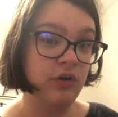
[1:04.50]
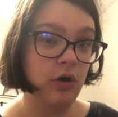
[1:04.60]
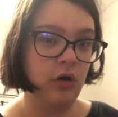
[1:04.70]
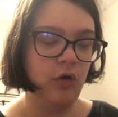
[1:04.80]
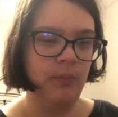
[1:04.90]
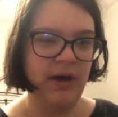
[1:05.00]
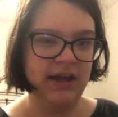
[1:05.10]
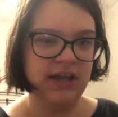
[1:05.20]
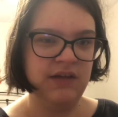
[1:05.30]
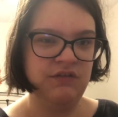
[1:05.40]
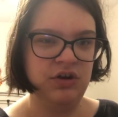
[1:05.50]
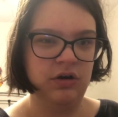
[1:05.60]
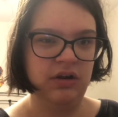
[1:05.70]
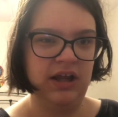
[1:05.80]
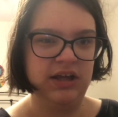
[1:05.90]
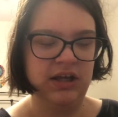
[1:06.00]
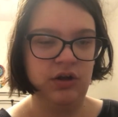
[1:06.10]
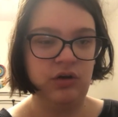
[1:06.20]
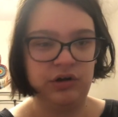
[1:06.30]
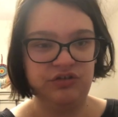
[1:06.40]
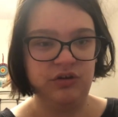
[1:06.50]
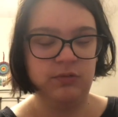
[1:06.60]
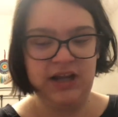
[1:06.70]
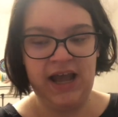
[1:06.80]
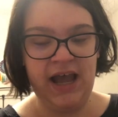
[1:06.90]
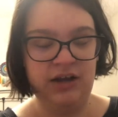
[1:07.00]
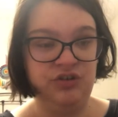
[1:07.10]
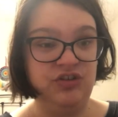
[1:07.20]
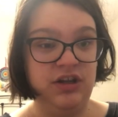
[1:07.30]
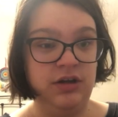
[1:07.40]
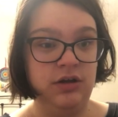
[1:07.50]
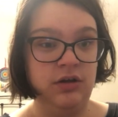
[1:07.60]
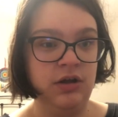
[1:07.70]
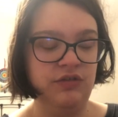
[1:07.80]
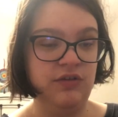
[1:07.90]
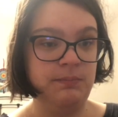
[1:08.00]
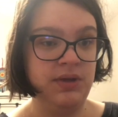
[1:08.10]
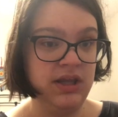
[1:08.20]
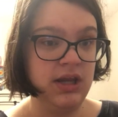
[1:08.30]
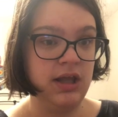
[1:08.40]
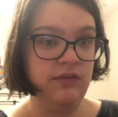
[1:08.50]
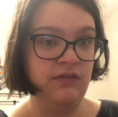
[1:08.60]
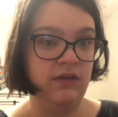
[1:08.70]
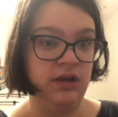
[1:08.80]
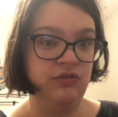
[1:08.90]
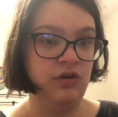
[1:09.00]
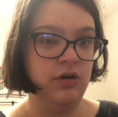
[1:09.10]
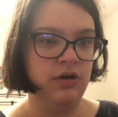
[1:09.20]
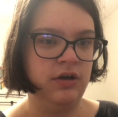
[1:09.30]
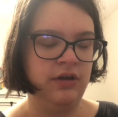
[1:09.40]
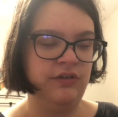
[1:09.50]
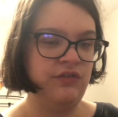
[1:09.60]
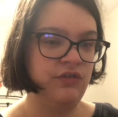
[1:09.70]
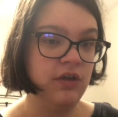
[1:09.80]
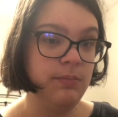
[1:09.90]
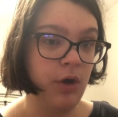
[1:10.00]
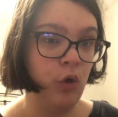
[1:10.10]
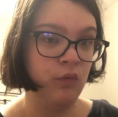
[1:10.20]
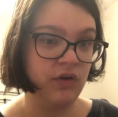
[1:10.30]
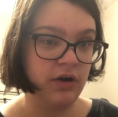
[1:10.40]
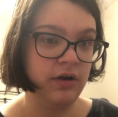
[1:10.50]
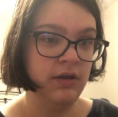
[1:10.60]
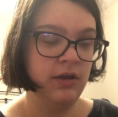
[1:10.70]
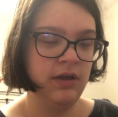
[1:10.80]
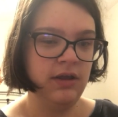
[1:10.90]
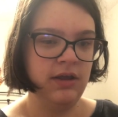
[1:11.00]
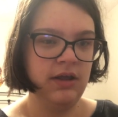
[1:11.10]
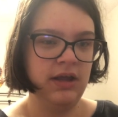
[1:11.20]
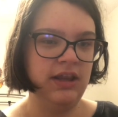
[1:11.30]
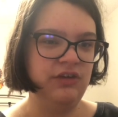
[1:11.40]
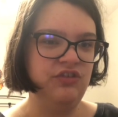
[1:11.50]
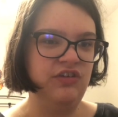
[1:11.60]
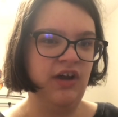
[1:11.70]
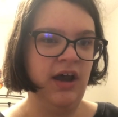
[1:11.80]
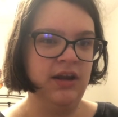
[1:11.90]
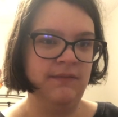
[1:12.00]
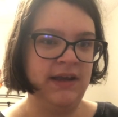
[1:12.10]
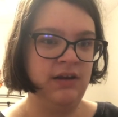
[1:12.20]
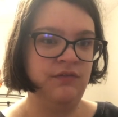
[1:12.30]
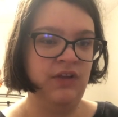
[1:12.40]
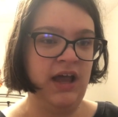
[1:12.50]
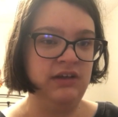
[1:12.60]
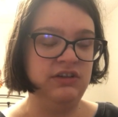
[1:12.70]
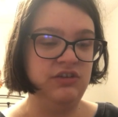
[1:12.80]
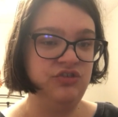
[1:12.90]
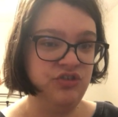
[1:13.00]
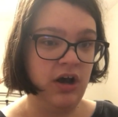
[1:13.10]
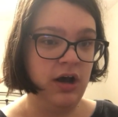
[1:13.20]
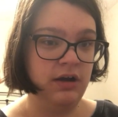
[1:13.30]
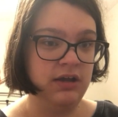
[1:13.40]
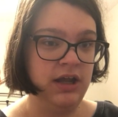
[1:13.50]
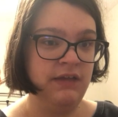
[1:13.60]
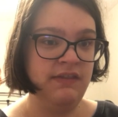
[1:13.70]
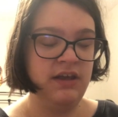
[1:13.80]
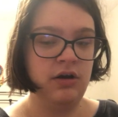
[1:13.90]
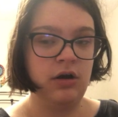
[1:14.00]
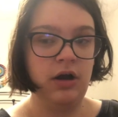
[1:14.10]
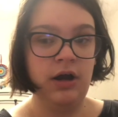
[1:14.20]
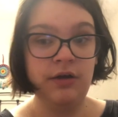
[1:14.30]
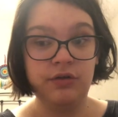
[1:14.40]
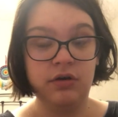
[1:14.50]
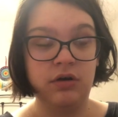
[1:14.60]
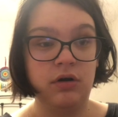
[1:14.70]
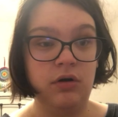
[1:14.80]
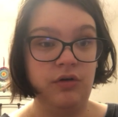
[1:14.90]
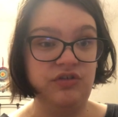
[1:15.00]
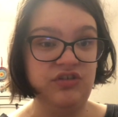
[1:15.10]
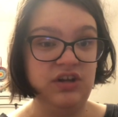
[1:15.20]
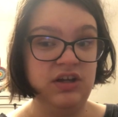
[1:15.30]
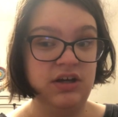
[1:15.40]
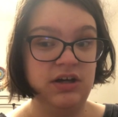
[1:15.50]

girl by giving her like an allergic reaction to peanuts, like during a sleepover, and then she died of anaphylactic shock. And then her other girl, she